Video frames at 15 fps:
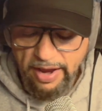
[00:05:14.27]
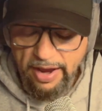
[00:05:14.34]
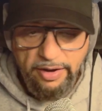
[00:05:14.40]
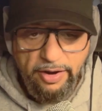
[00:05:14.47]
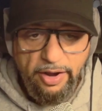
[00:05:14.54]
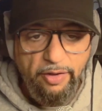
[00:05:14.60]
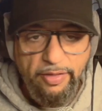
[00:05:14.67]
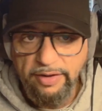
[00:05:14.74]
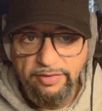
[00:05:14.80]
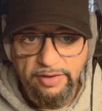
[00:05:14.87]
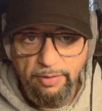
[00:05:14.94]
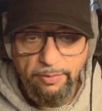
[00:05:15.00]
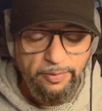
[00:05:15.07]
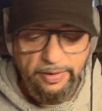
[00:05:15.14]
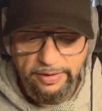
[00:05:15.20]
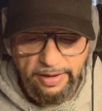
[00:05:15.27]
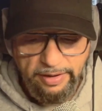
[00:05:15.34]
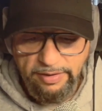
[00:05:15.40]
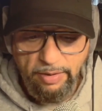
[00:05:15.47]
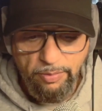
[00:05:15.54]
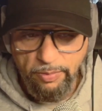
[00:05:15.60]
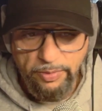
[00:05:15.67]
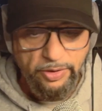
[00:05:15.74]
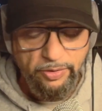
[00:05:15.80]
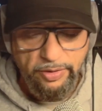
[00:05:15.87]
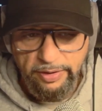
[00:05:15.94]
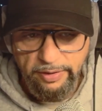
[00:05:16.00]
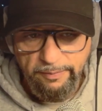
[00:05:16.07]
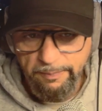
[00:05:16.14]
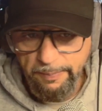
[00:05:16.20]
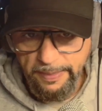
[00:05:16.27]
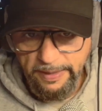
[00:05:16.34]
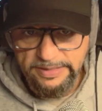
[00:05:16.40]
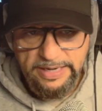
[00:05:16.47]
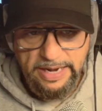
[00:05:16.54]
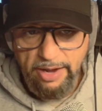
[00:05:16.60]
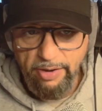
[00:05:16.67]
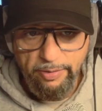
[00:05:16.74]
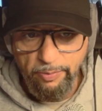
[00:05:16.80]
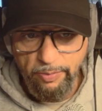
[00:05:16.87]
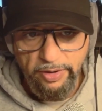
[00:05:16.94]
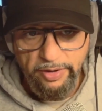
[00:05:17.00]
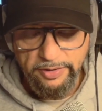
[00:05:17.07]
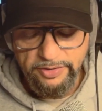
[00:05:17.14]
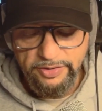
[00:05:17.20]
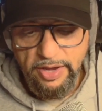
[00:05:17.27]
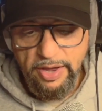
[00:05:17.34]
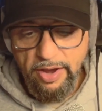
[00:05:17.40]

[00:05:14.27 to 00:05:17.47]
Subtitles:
No, that's not what we're doing. That's not how it works.